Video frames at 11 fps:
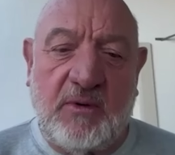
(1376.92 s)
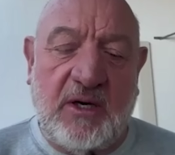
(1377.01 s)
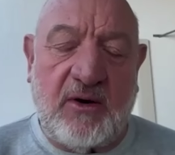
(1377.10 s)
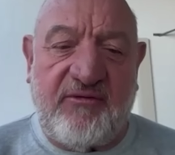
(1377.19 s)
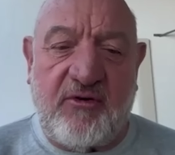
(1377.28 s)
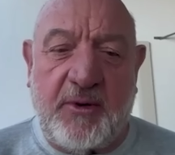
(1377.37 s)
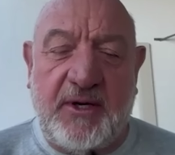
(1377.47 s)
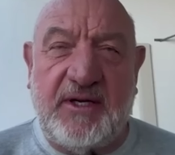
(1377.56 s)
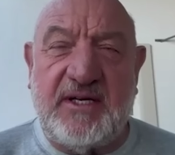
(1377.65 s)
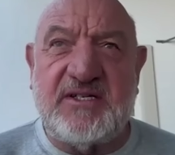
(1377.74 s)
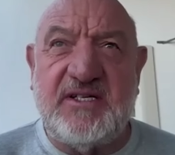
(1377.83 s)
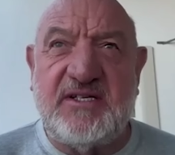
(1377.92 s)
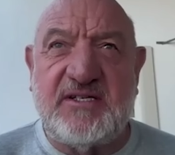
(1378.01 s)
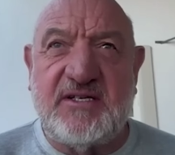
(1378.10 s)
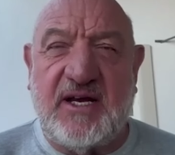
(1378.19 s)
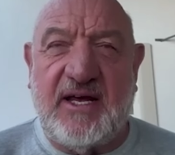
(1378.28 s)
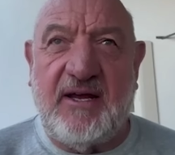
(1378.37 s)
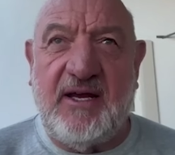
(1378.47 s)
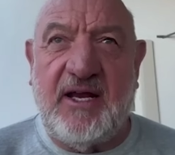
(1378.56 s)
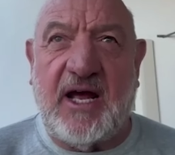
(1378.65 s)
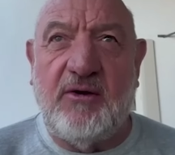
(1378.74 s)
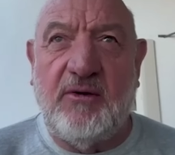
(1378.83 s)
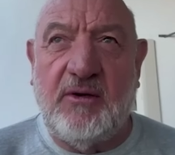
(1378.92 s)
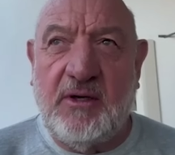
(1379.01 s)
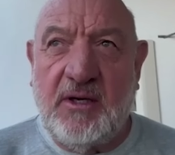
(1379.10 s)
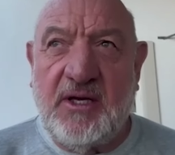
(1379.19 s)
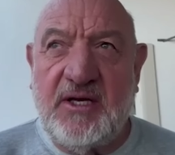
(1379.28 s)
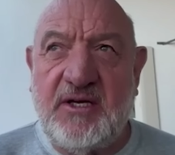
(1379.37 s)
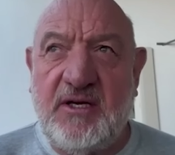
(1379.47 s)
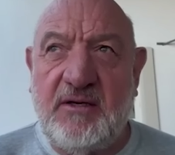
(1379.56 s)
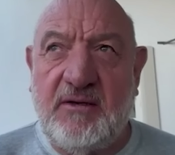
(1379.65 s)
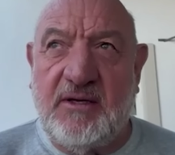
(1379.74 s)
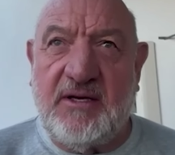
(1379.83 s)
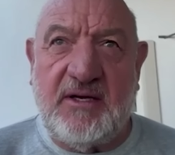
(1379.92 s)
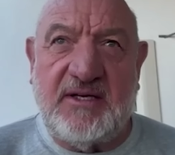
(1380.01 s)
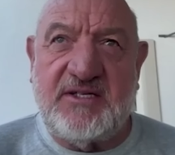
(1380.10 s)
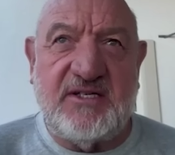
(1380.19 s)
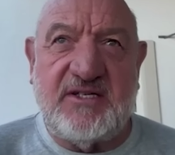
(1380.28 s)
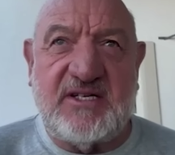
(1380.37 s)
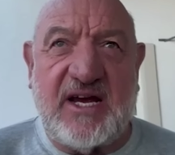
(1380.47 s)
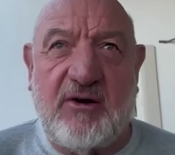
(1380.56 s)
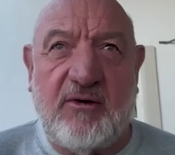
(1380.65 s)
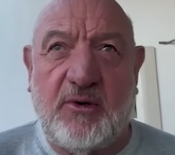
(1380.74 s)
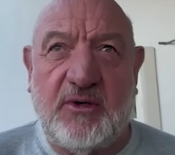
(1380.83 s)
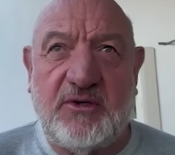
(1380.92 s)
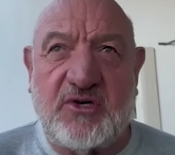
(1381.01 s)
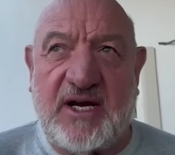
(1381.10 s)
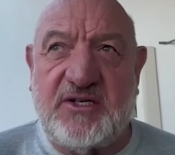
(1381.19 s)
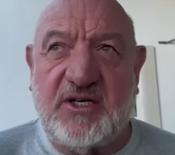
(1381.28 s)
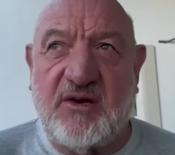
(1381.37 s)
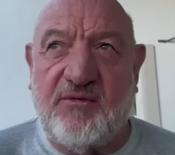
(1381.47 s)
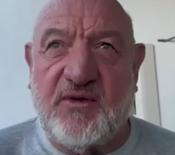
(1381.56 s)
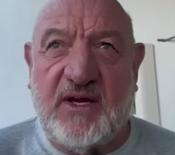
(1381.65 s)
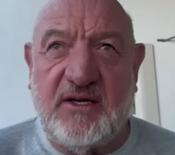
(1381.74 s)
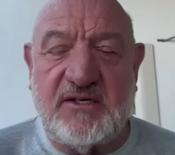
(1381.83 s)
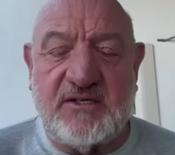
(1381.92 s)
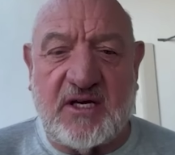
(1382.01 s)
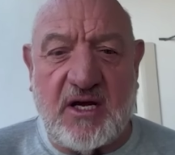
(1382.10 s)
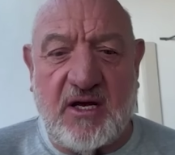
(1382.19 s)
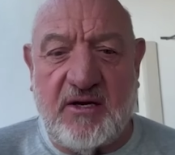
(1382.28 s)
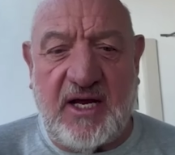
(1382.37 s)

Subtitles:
Well, everybody, this is, this is a terrible and tragic event that's occurred